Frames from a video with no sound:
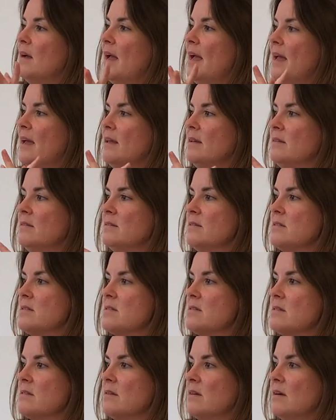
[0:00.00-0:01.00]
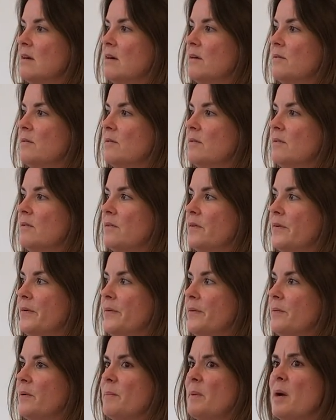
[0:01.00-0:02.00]
And
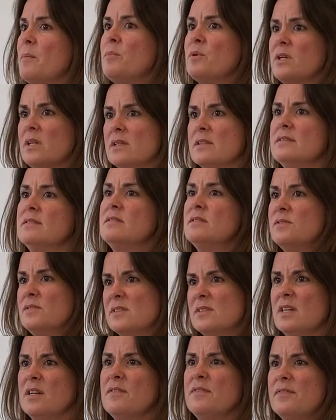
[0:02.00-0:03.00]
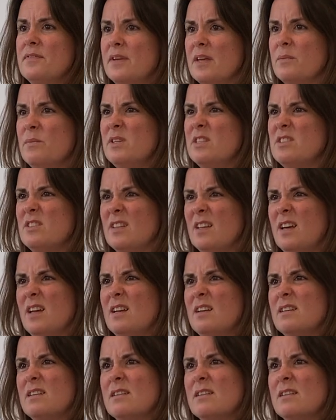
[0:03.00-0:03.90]
we might put a list of stuff. Can we do that?